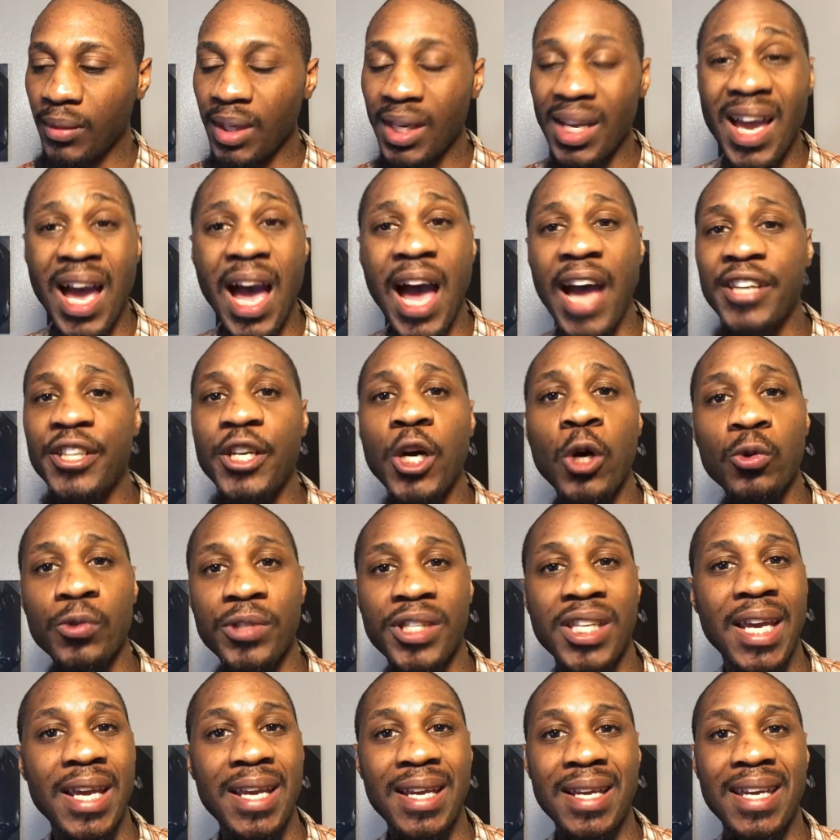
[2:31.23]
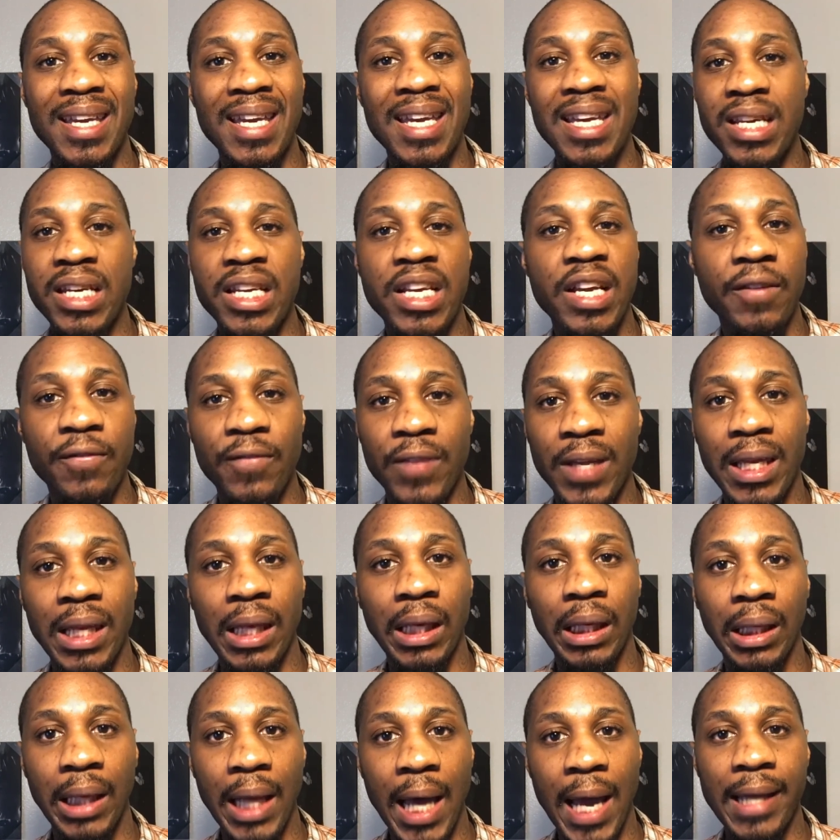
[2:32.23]
I don't take any of it
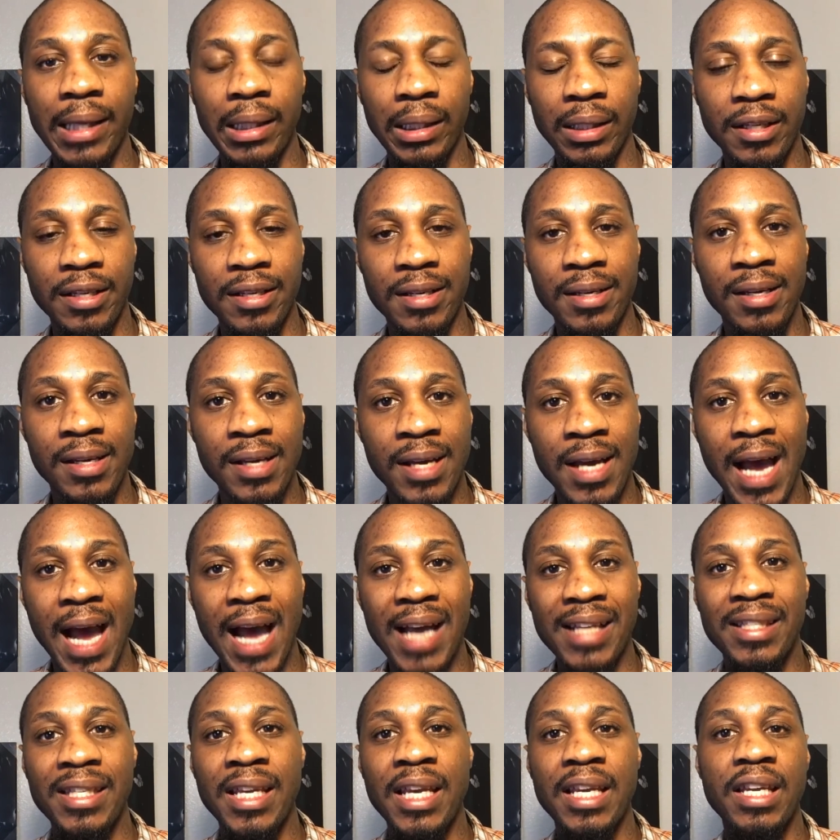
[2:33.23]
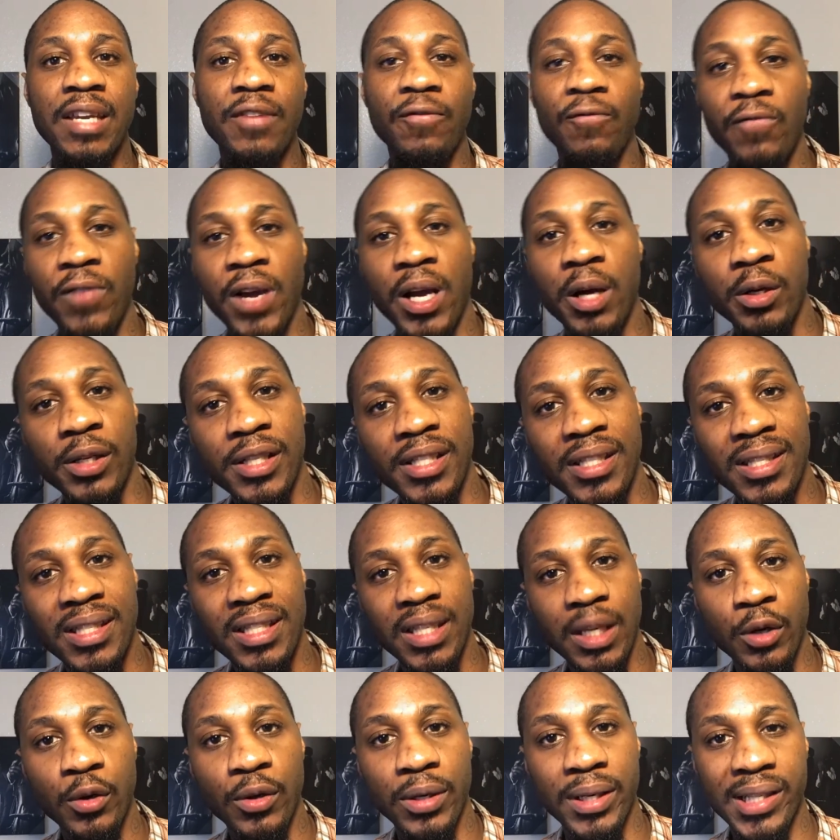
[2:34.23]
lightly. I take it very
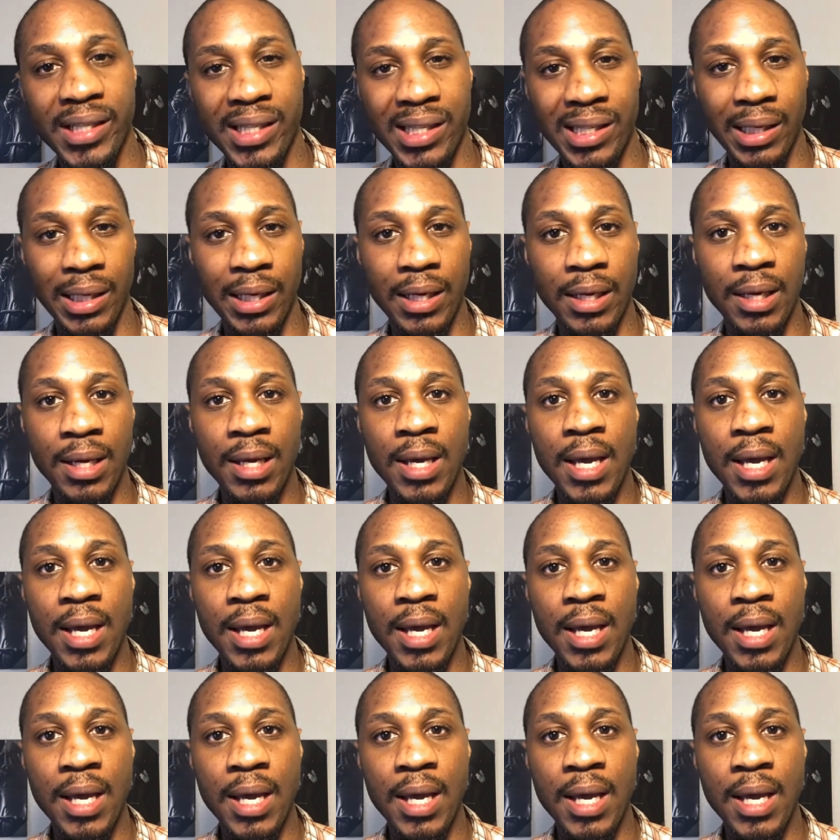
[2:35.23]
seriously.